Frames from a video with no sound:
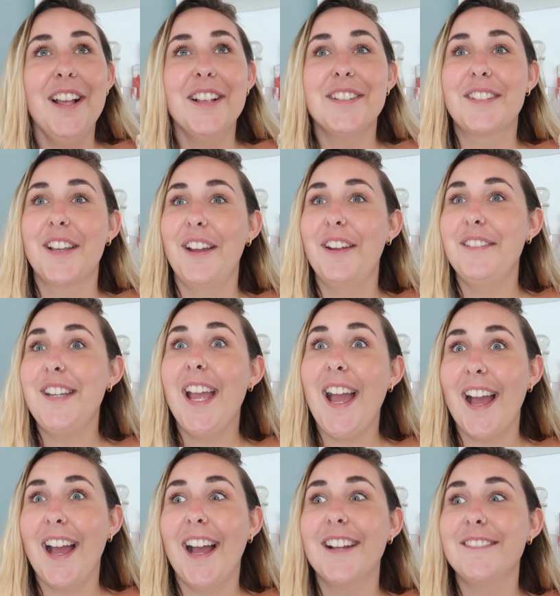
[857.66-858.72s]
So
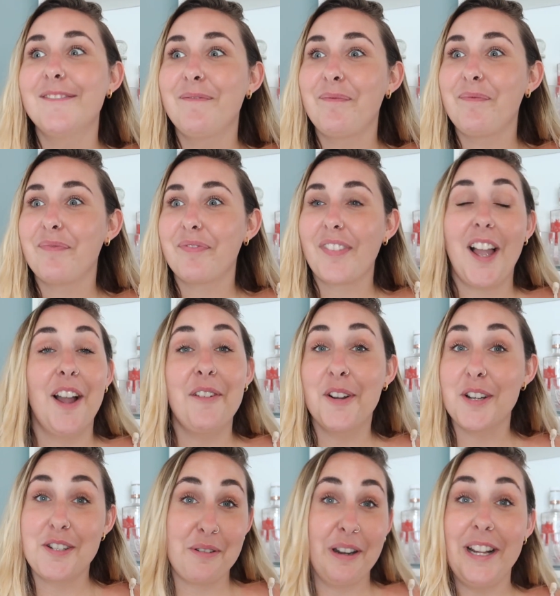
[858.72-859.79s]
yeah, I
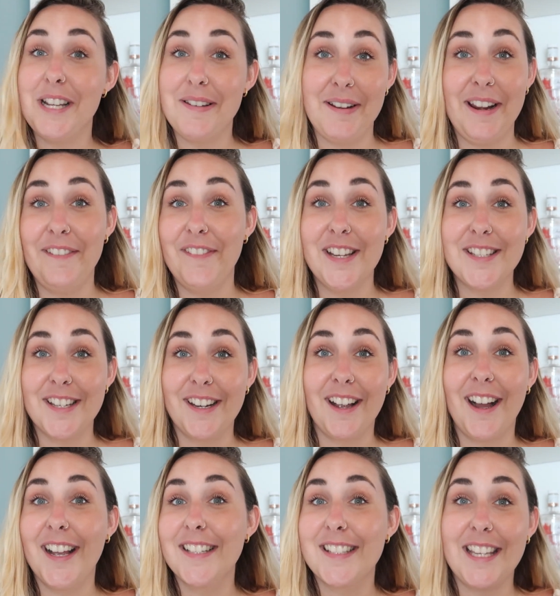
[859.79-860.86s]
got 20/20 vision,
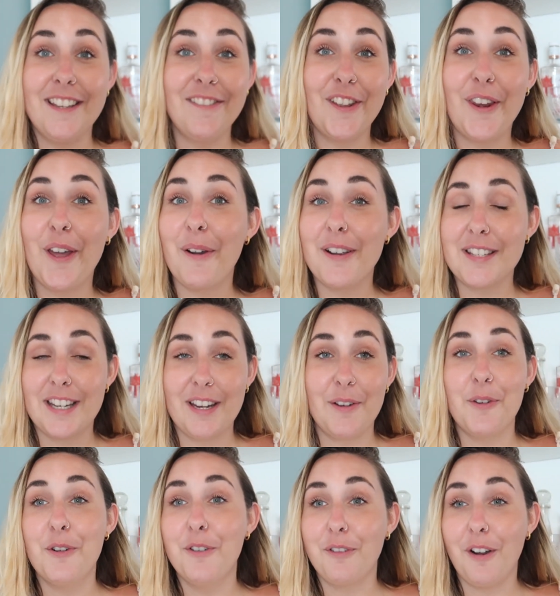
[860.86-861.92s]
guys, even though I did
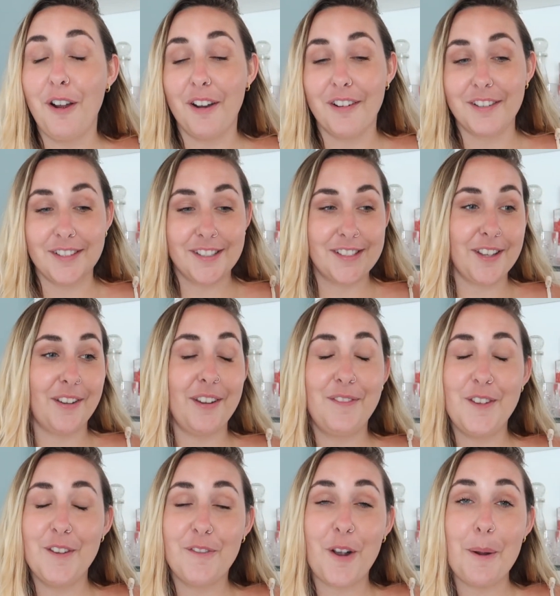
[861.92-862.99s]
it all wrong. So
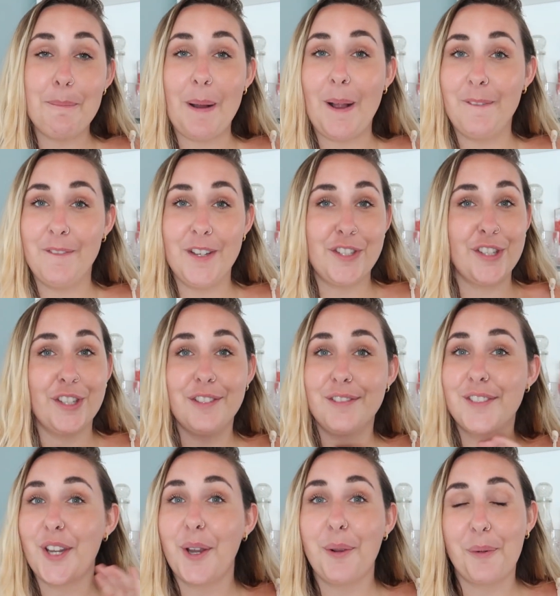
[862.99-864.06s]
if you've got bad
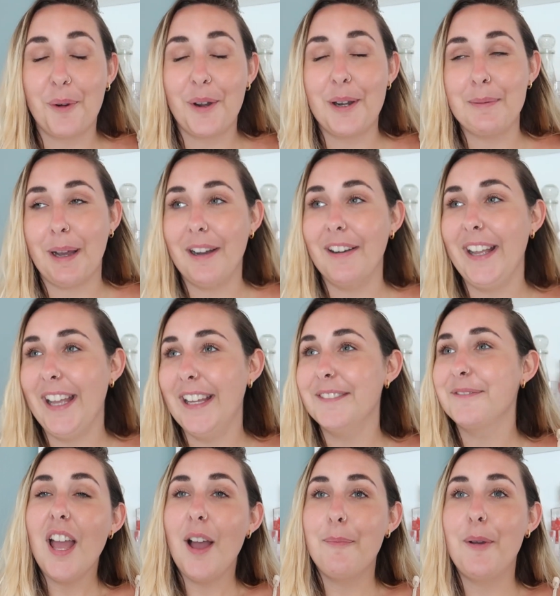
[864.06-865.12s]
vision, don't worry about
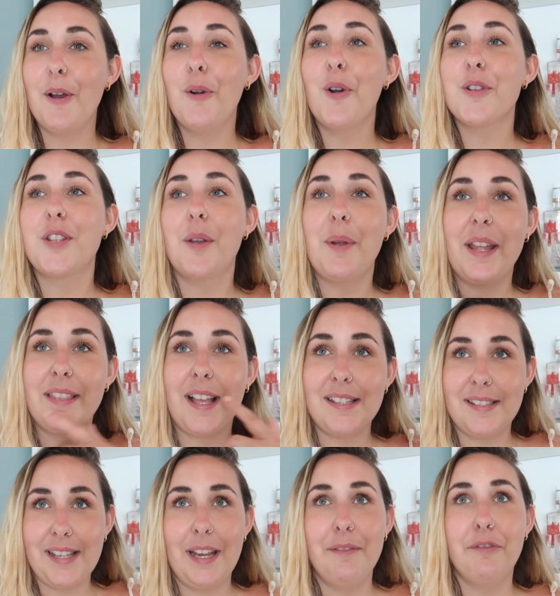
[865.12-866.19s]
it. But also in
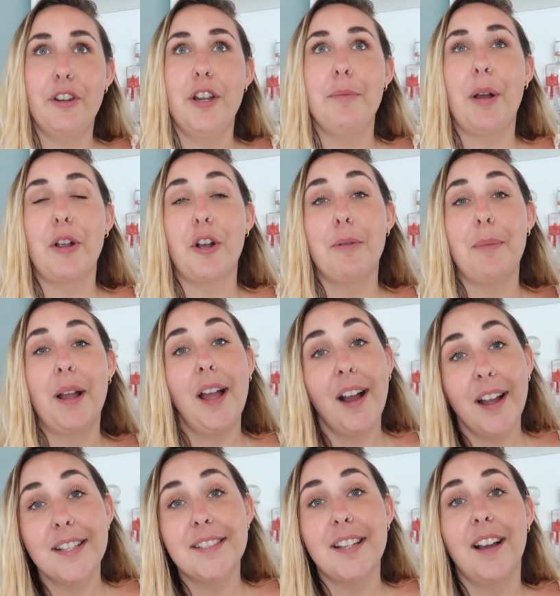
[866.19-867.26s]
that same room, I got my
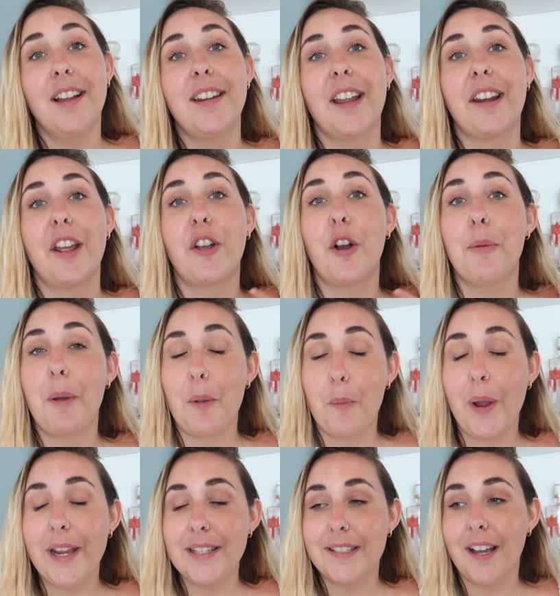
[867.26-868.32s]
height done and I got my
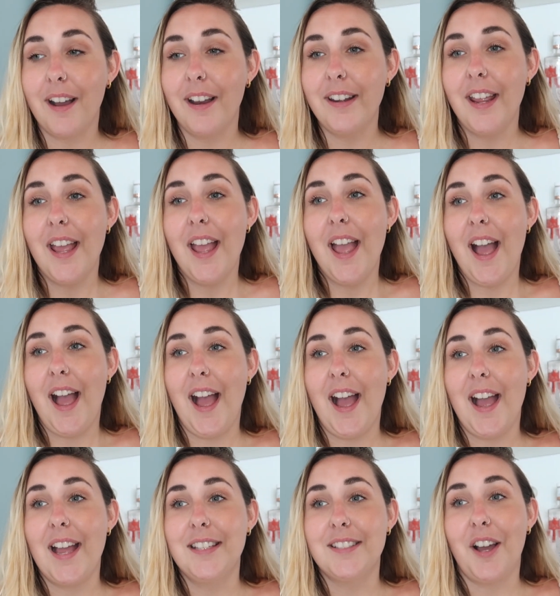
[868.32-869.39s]
weight done.
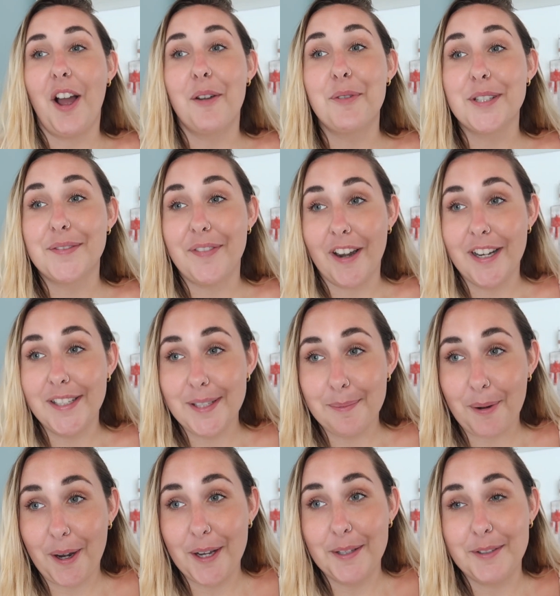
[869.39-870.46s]
And I was very
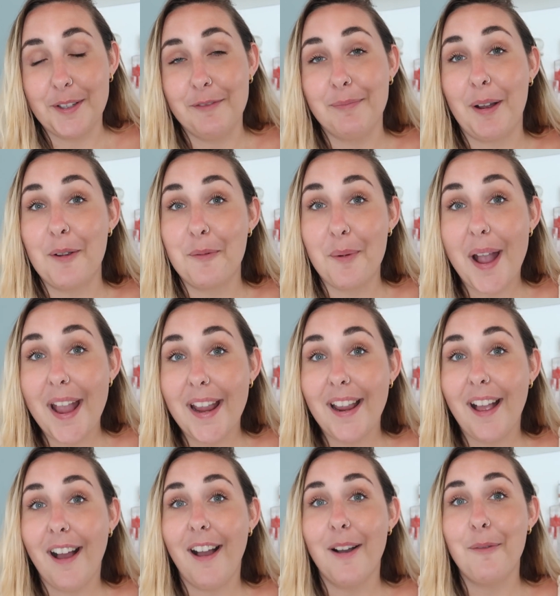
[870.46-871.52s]
surprised with my
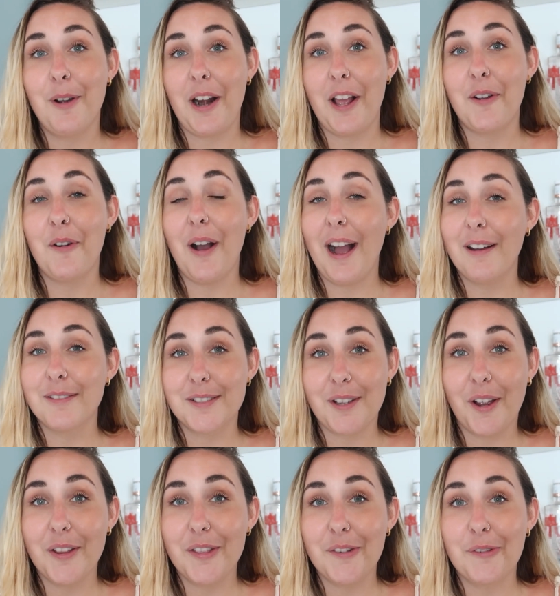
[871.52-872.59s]
weight. When I got
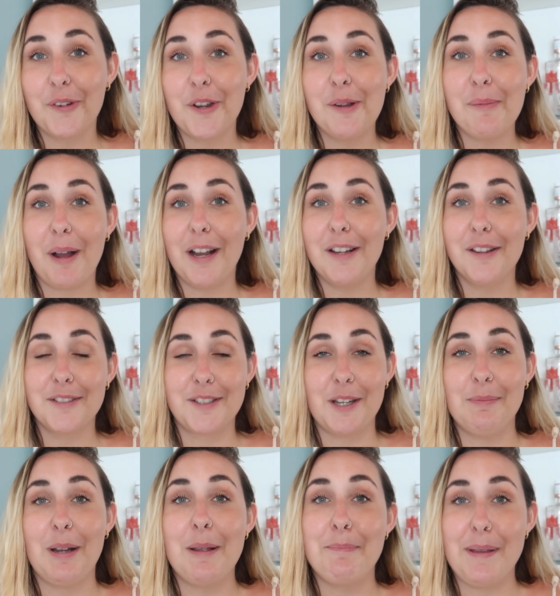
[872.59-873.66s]
outside the room, I looked
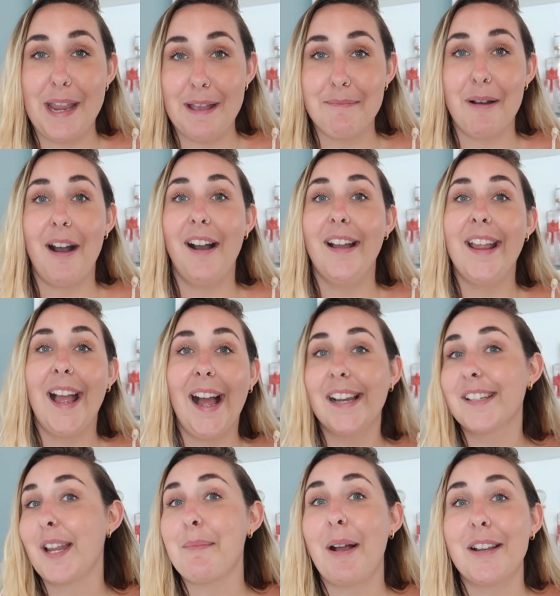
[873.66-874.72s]
at my BMI
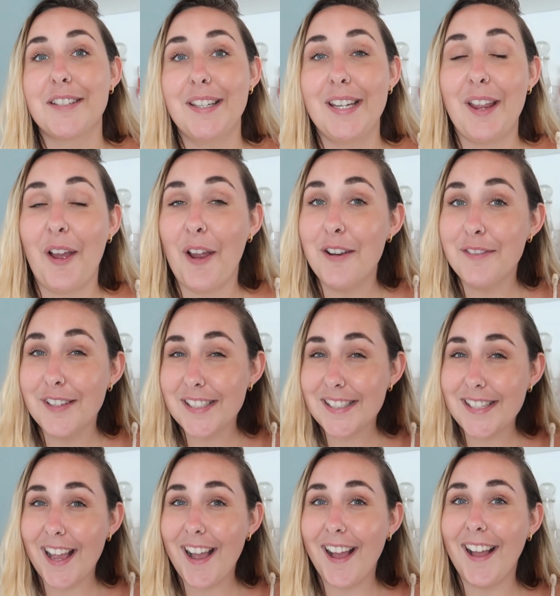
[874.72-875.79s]
and I'm actually
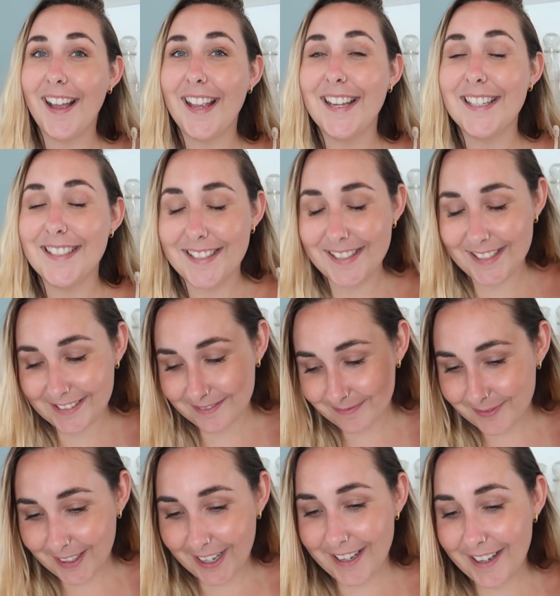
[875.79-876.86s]
oversized.
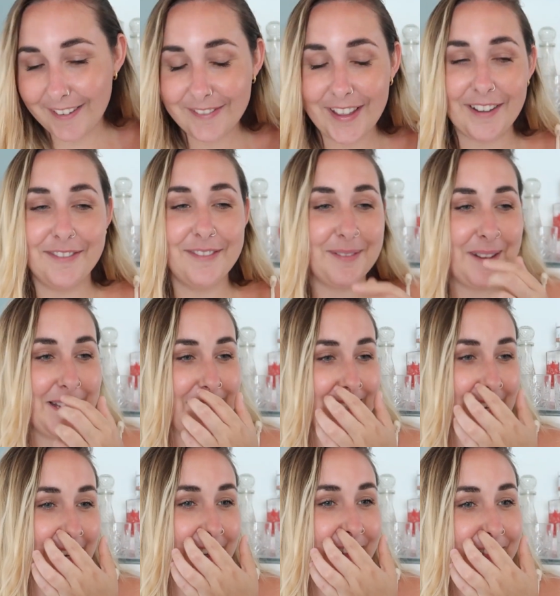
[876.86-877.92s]
Love that for
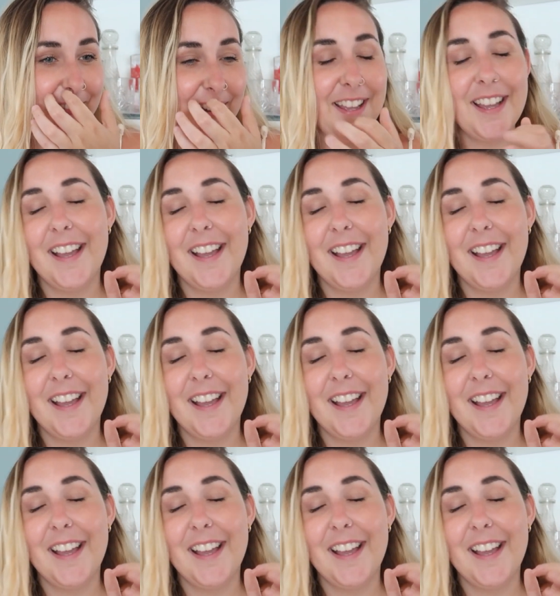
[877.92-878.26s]
myself.